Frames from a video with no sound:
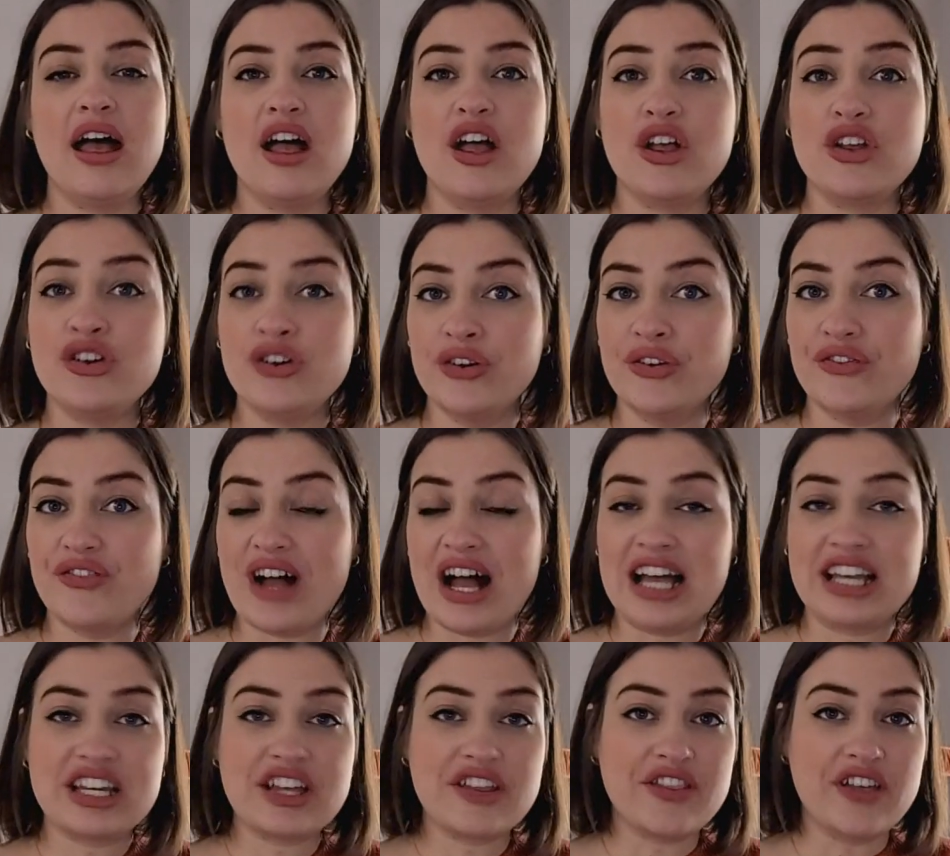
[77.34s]
You'll find
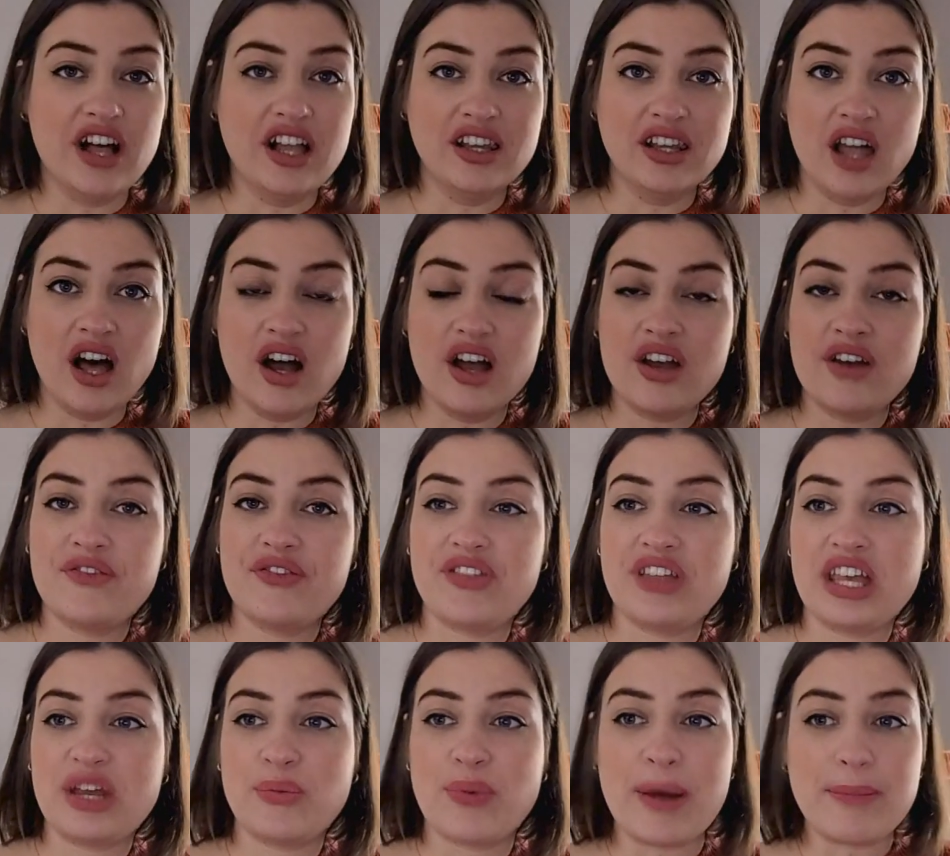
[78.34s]
that a lot of the
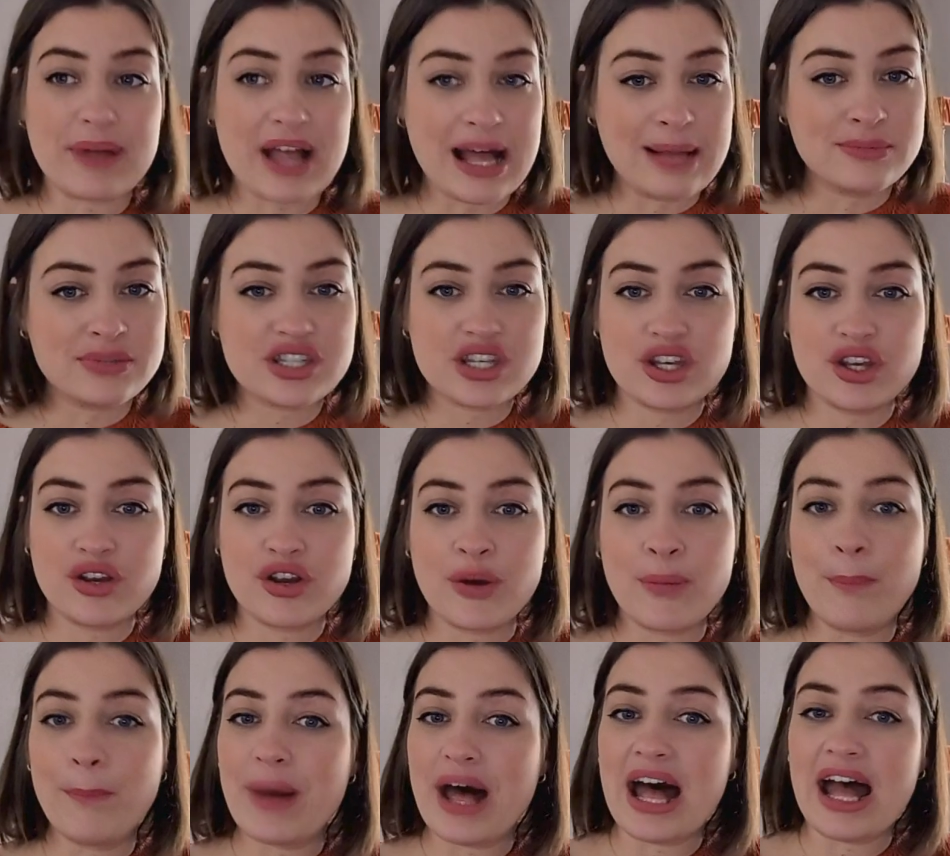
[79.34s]
webcams that you can
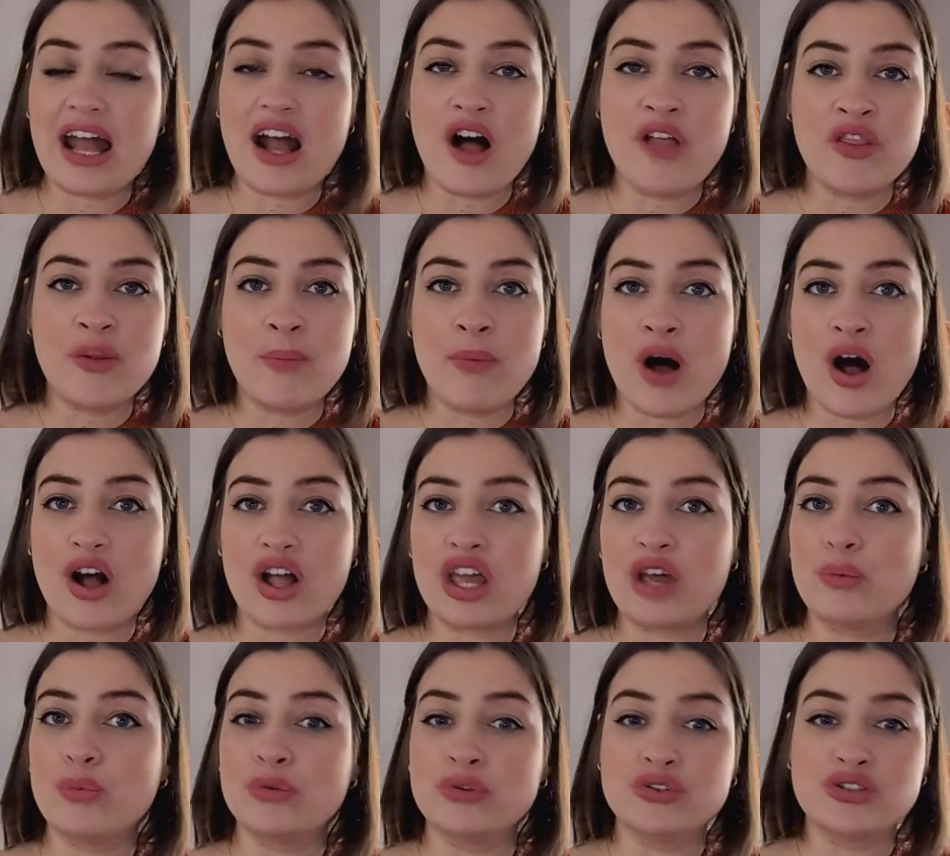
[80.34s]
buy on the market
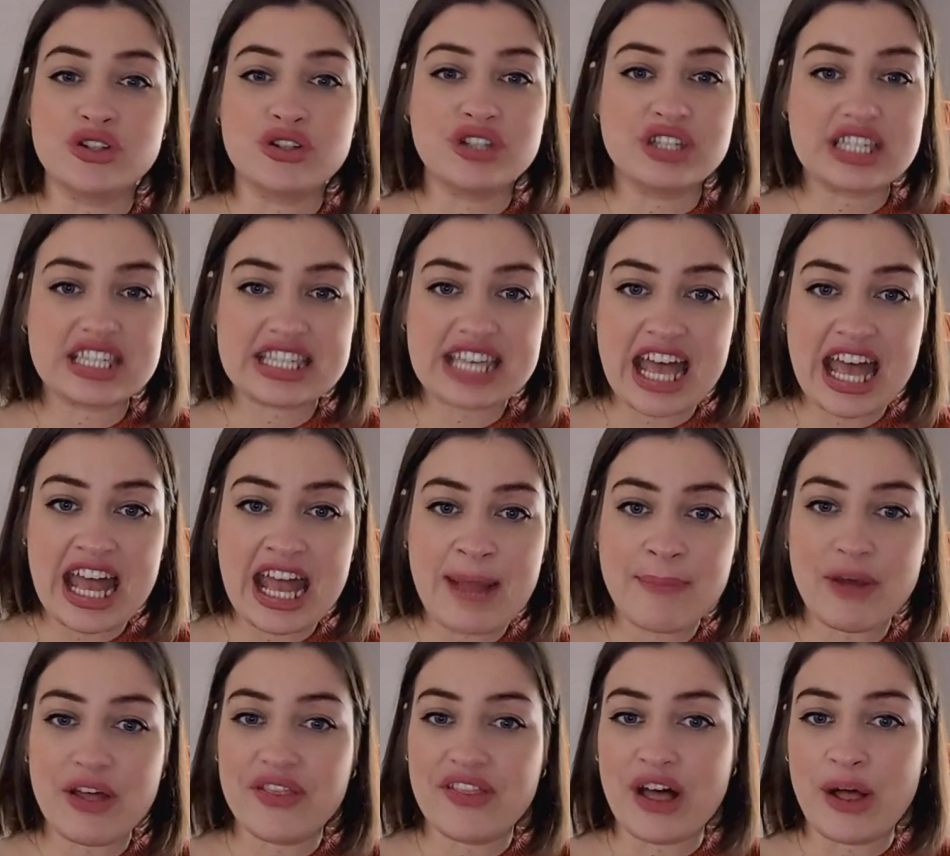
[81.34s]
will do the same.
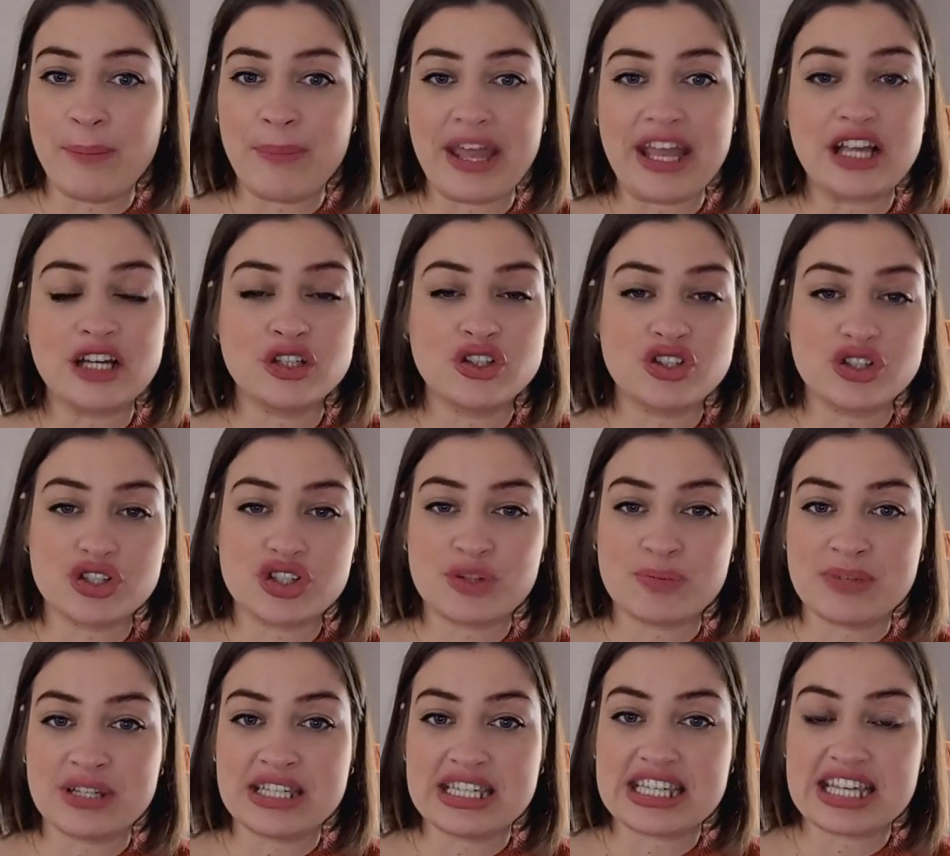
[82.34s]
They'll make
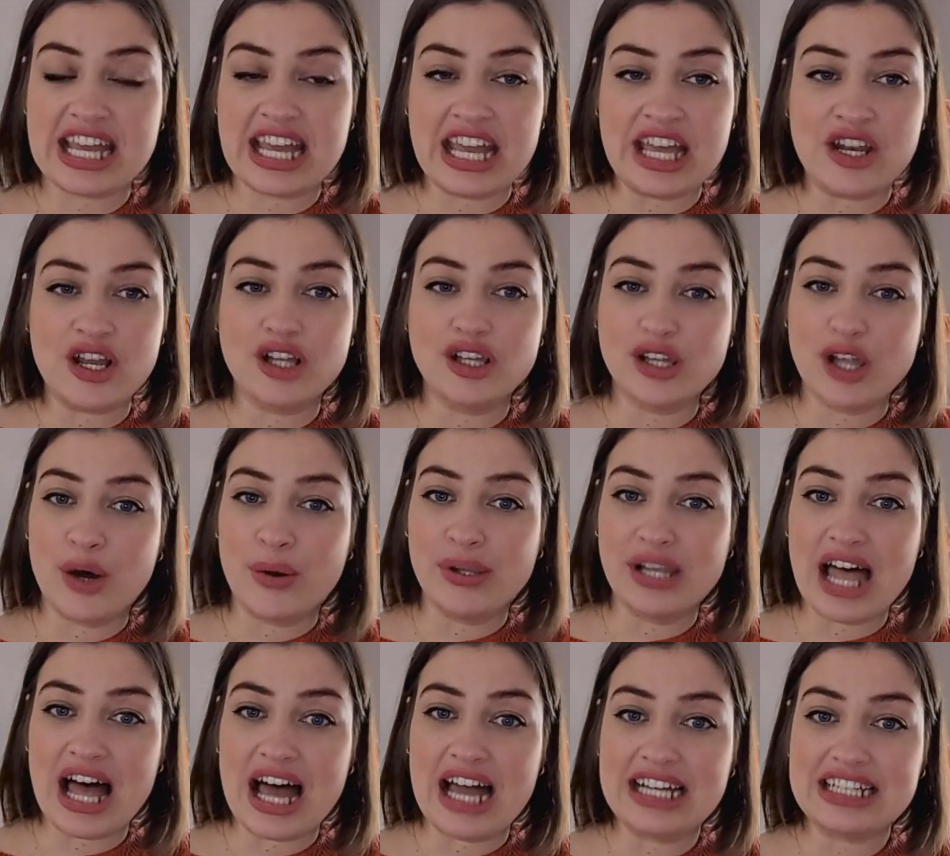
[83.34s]
adjustments in low
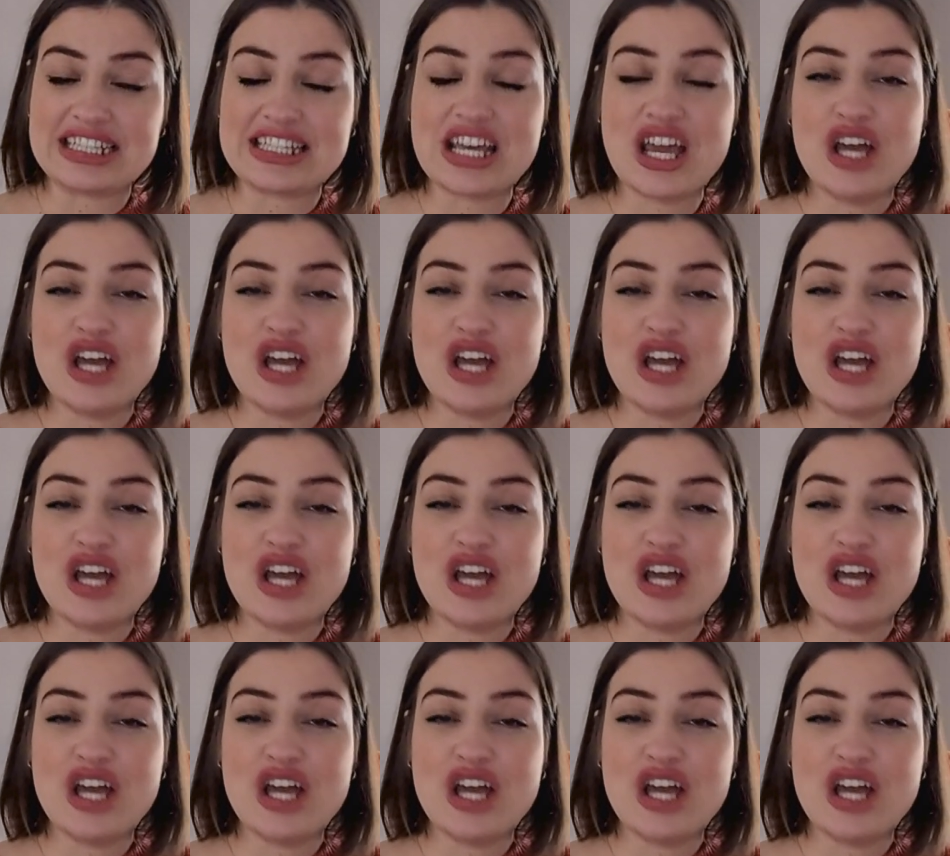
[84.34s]
light.